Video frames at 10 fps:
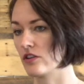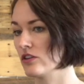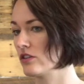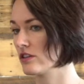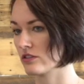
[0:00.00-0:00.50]

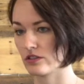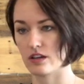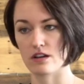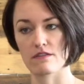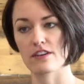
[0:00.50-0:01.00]
years
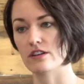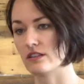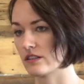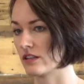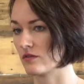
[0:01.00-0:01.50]
later, very
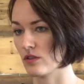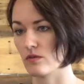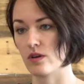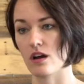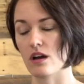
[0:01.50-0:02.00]
successful that
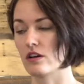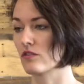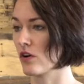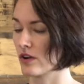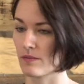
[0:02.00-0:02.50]
we are,
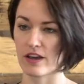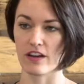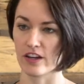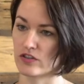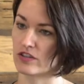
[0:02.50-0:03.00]
growing by the
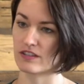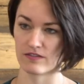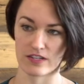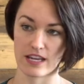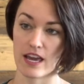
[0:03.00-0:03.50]
hundreds
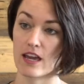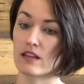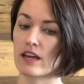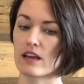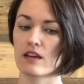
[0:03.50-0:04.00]
every day,
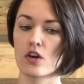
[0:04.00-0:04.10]
like